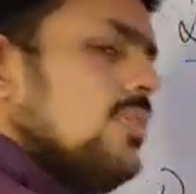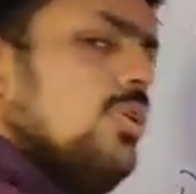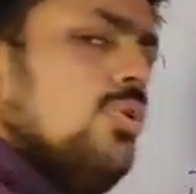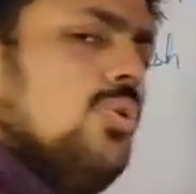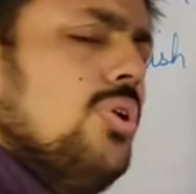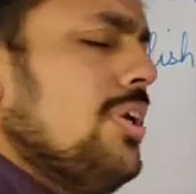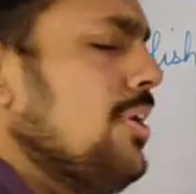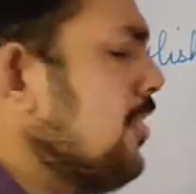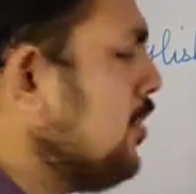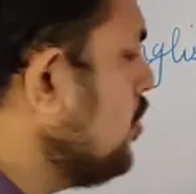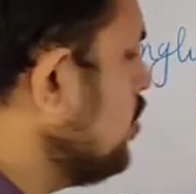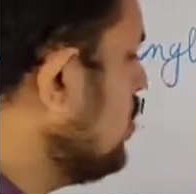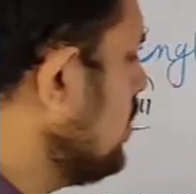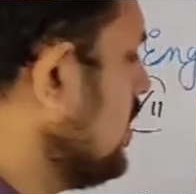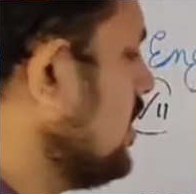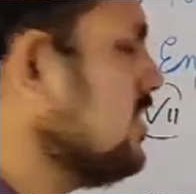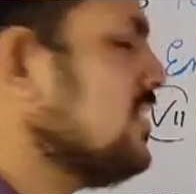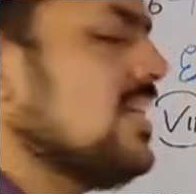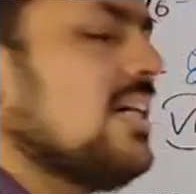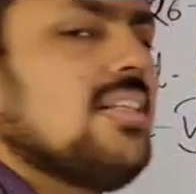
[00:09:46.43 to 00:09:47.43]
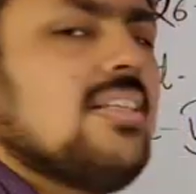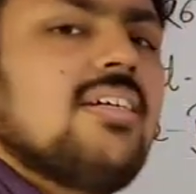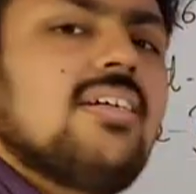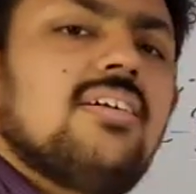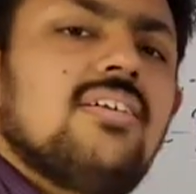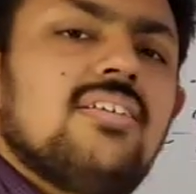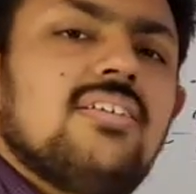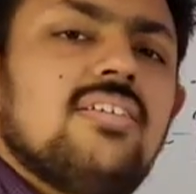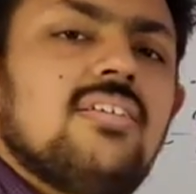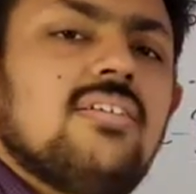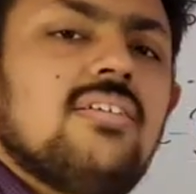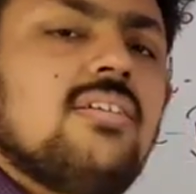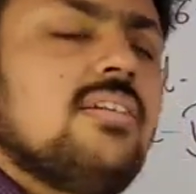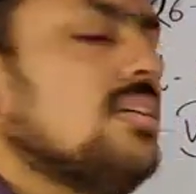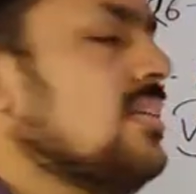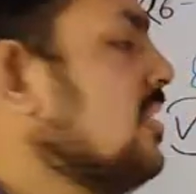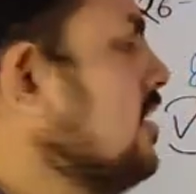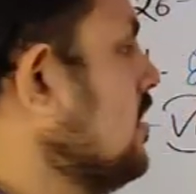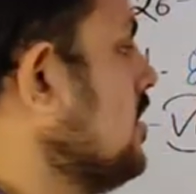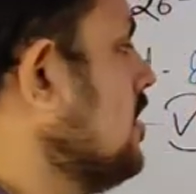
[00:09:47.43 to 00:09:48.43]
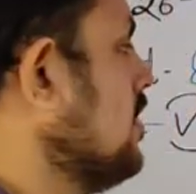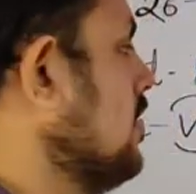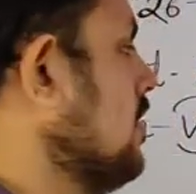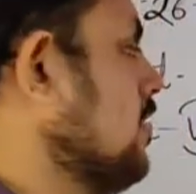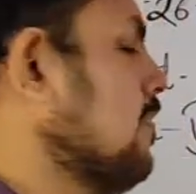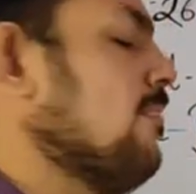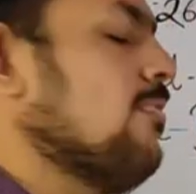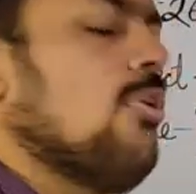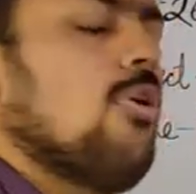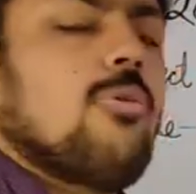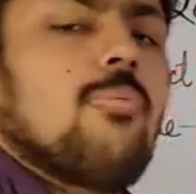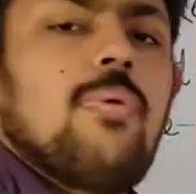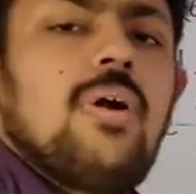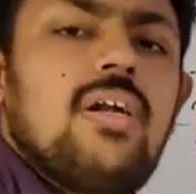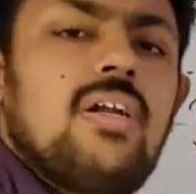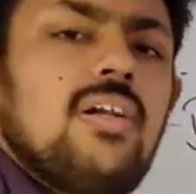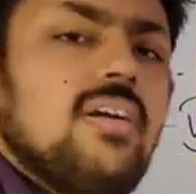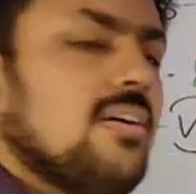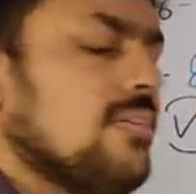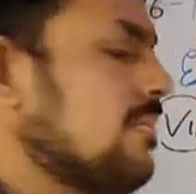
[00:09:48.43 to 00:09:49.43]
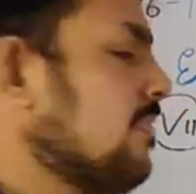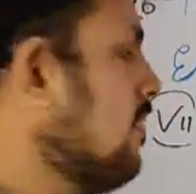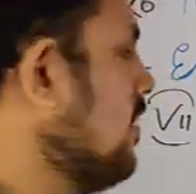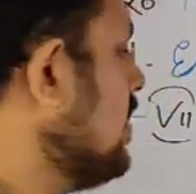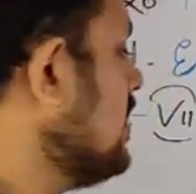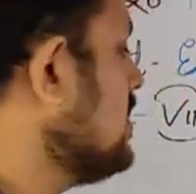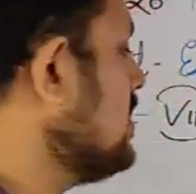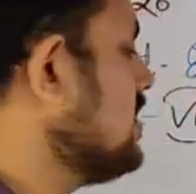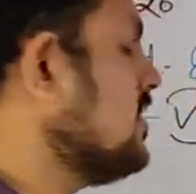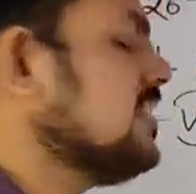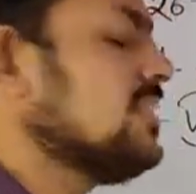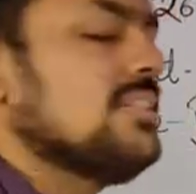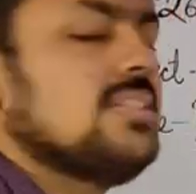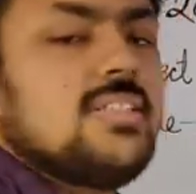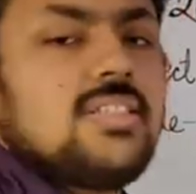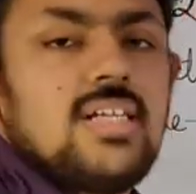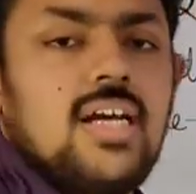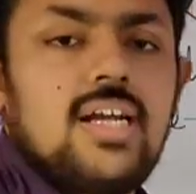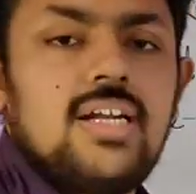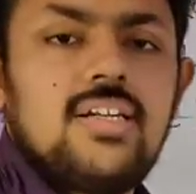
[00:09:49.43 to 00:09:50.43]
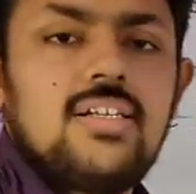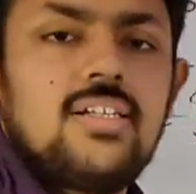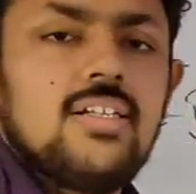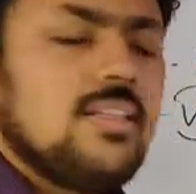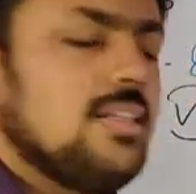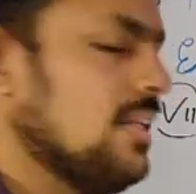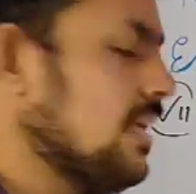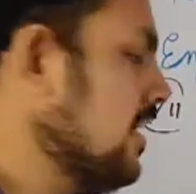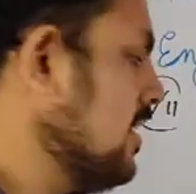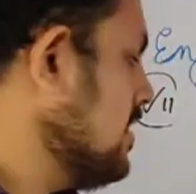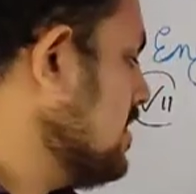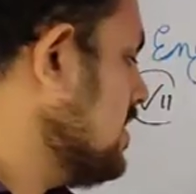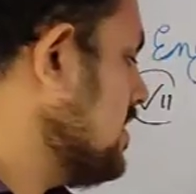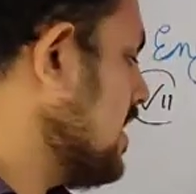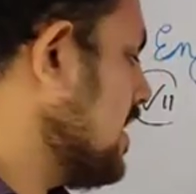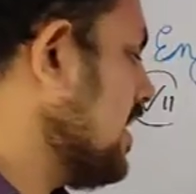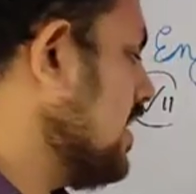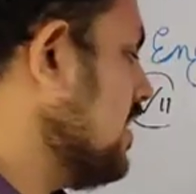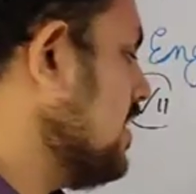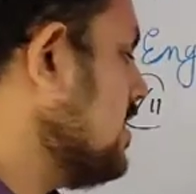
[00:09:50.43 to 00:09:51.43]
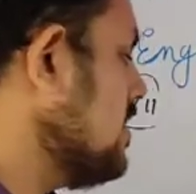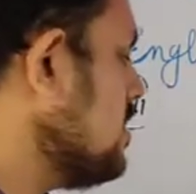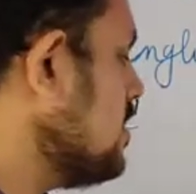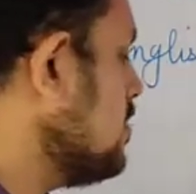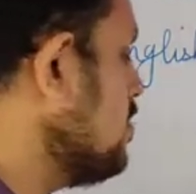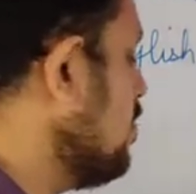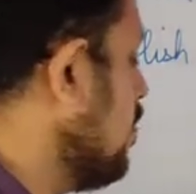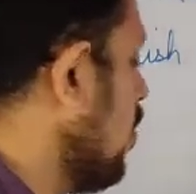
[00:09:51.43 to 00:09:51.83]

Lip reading: only two things are there in the format. First is title, second is